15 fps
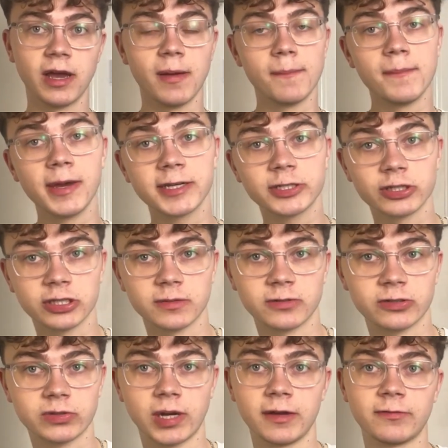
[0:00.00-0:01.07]
Make sure you
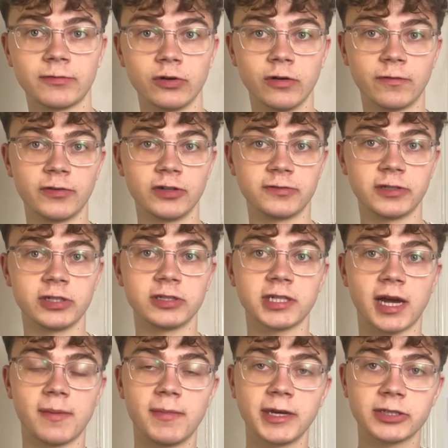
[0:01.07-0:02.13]
subscribe for all future videos
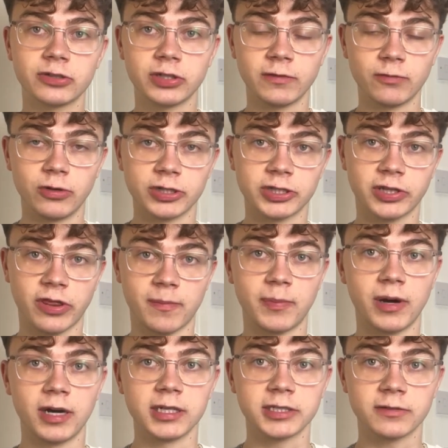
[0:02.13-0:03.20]
and make sure you've watched the
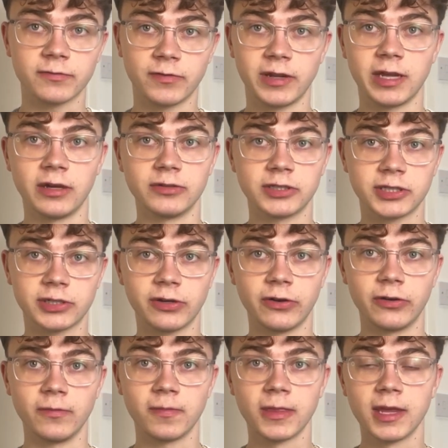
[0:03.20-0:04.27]
past videos too.